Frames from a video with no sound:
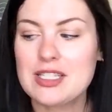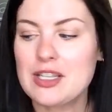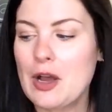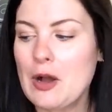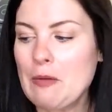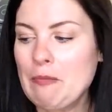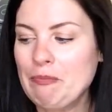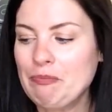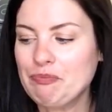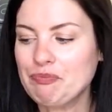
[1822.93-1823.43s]

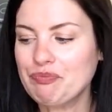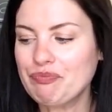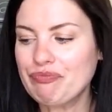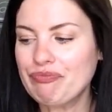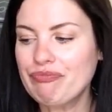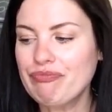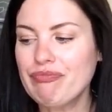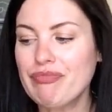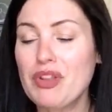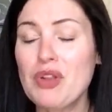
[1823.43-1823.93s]
So
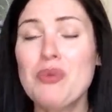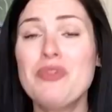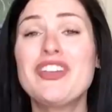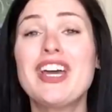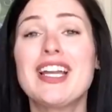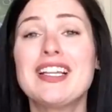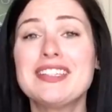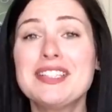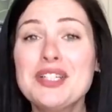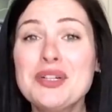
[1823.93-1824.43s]
we've
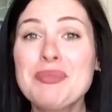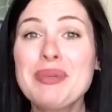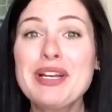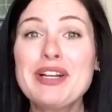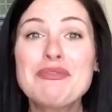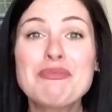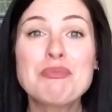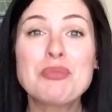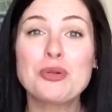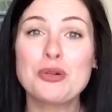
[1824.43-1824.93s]
got a little bit of